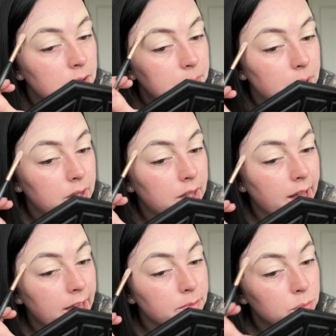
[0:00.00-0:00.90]
but I
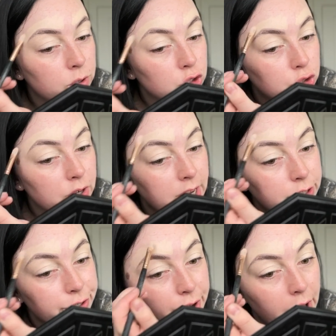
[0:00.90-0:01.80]
have
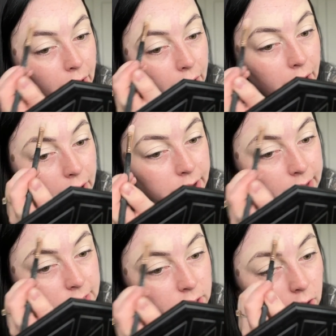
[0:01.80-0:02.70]
moisturizer on
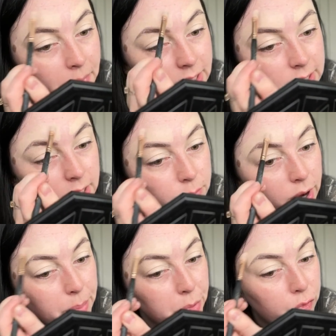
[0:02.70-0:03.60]
and did all my skin
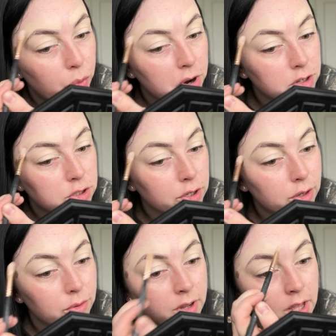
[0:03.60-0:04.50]
prep before,
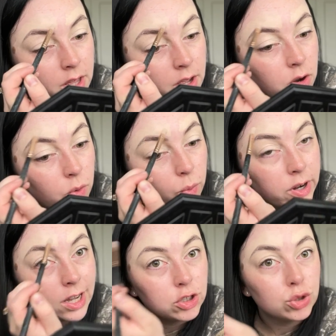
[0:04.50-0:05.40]
so we're
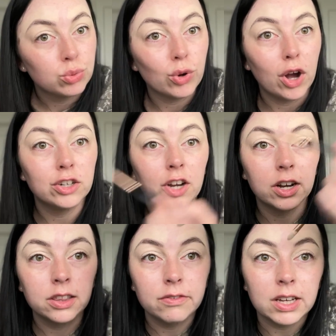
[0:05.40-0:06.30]
not just raw
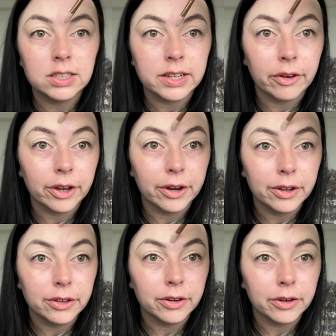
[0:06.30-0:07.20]
dogging the face out here.
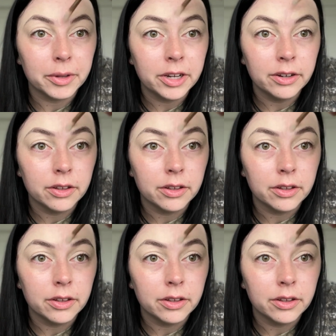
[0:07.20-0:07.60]
You know what I mean?